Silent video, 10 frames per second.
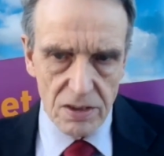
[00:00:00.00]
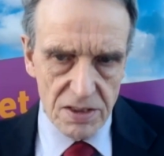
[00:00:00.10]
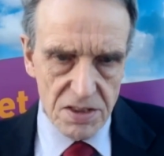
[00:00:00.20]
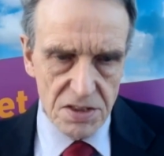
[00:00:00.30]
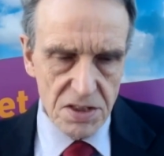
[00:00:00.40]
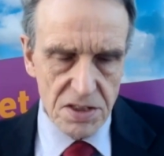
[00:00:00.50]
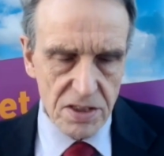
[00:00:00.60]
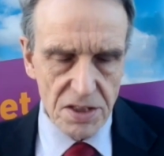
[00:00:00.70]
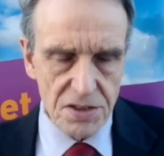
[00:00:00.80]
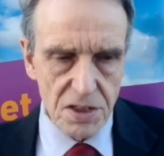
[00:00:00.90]
this is
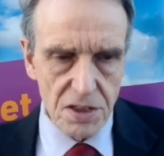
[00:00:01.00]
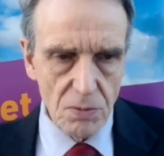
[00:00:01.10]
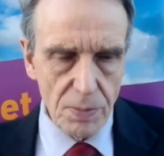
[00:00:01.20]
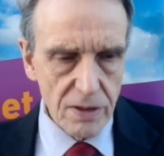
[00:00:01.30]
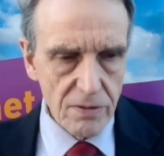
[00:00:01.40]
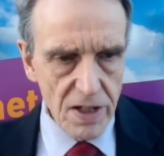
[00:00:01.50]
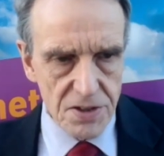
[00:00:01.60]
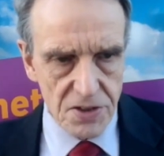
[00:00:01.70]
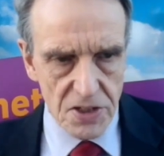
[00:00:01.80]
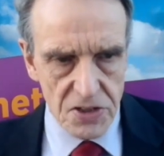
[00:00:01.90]
disgusting, you're being
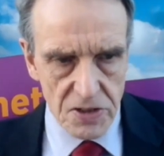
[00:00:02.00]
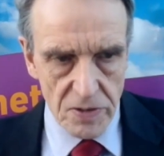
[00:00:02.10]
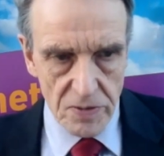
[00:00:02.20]
racist.